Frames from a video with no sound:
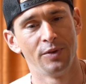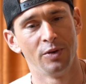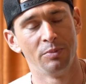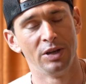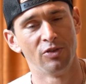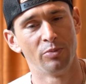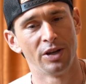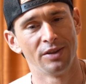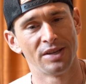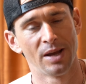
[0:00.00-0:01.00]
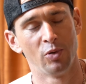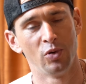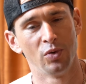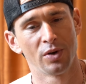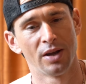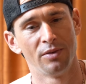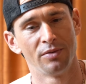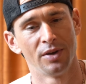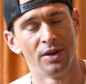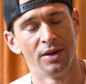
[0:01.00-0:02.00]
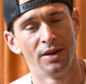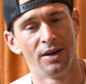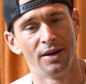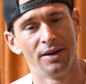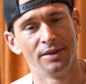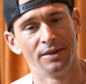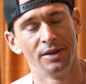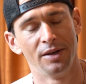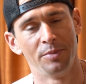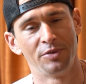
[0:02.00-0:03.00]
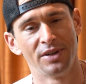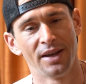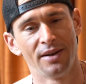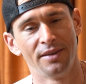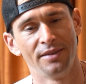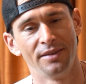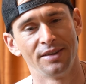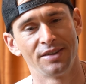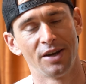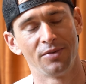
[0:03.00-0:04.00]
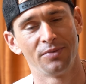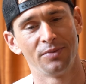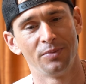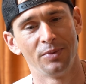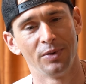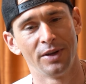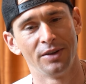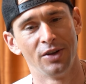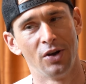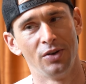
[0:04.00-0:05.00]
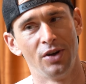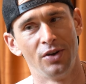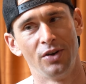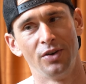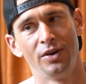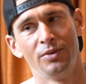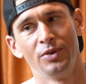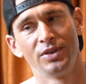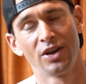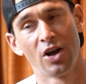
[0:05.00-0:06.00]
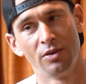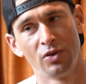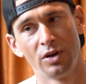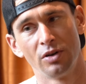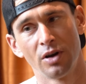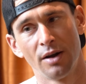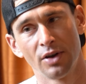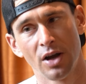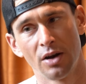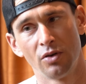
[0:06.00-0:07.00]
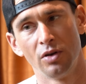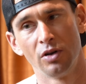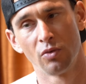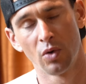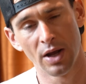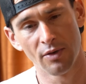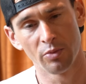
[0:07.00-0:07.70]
you know, me and everybody at the table who were kind of uh, up to date on this stuff we were like, no, no, no, no. We'll take olive oil or avocado oil or whatever